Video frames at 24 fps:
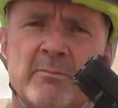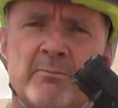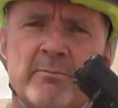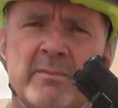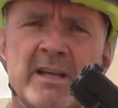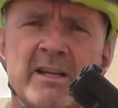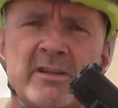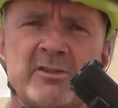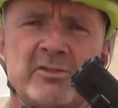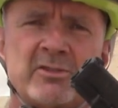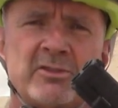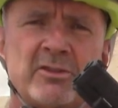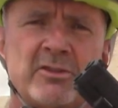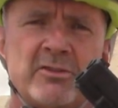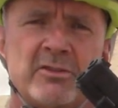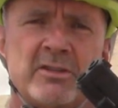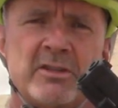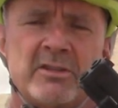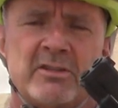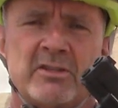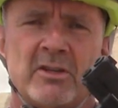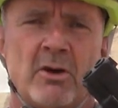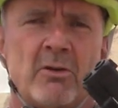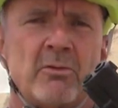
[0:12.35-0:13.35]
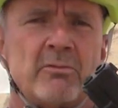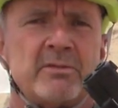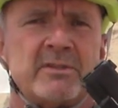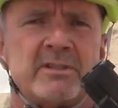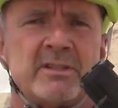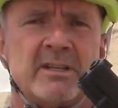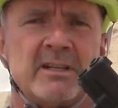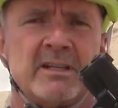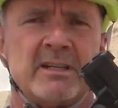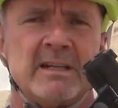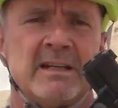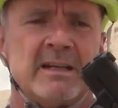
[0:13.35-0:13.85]
make sure you
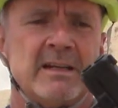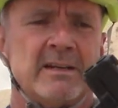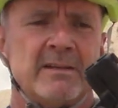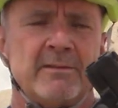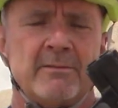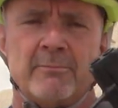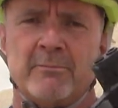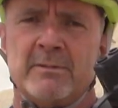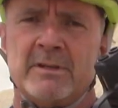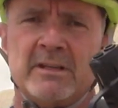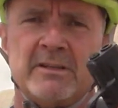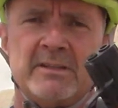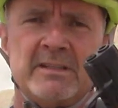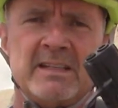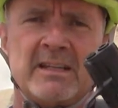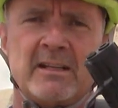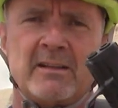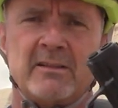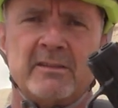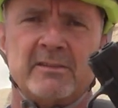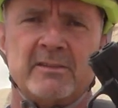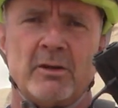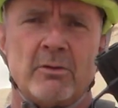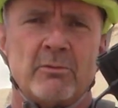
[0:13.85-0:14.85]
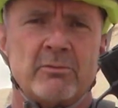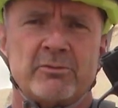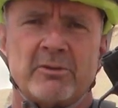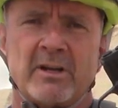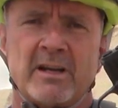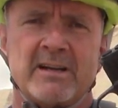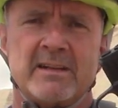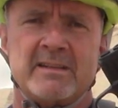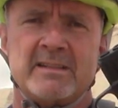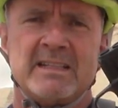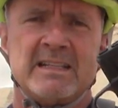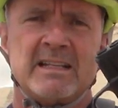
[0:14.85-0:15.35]
don't, uh, when you don't
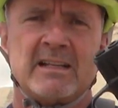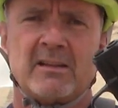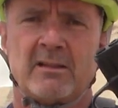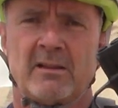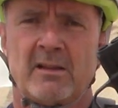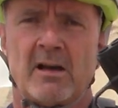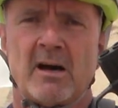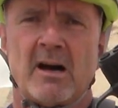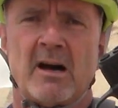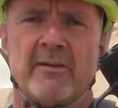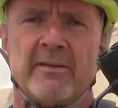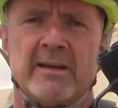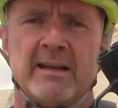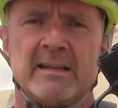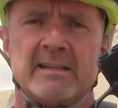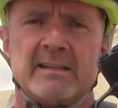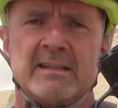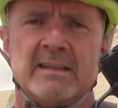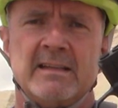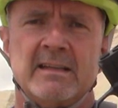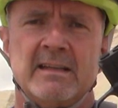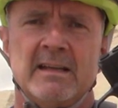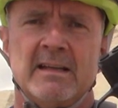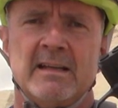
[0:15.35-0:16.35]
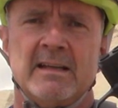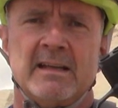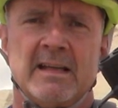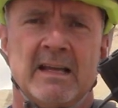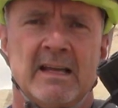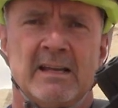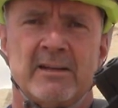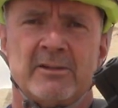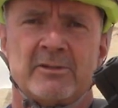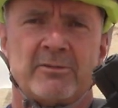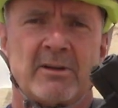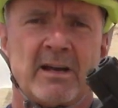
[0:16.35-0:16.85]
try to declaw it
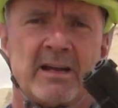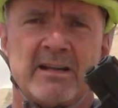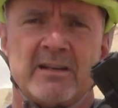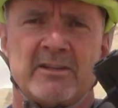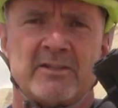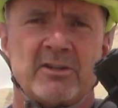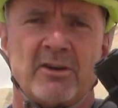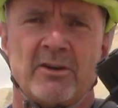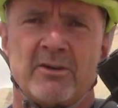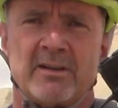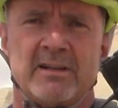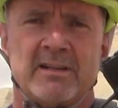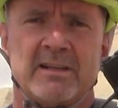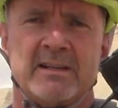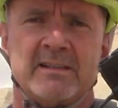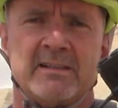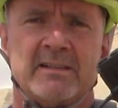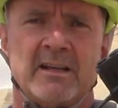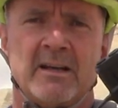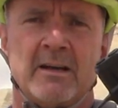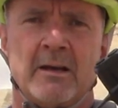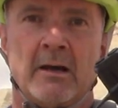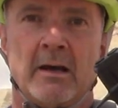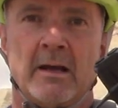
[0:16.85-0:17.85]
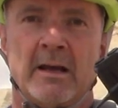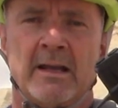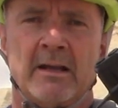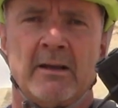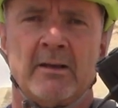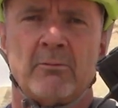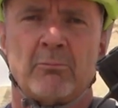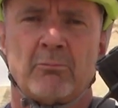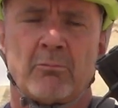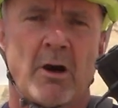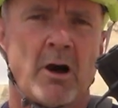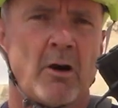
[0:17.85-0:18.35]
and try to turn it into
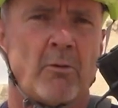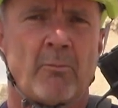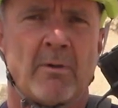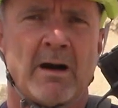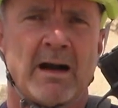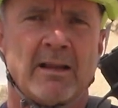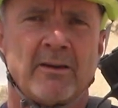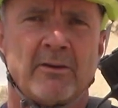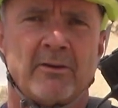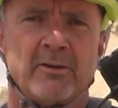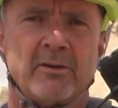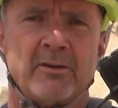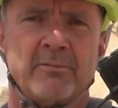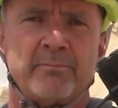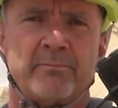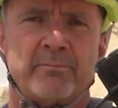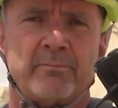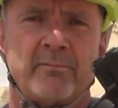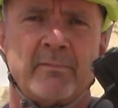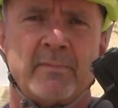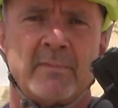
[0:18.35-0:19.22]
a Rottweiler.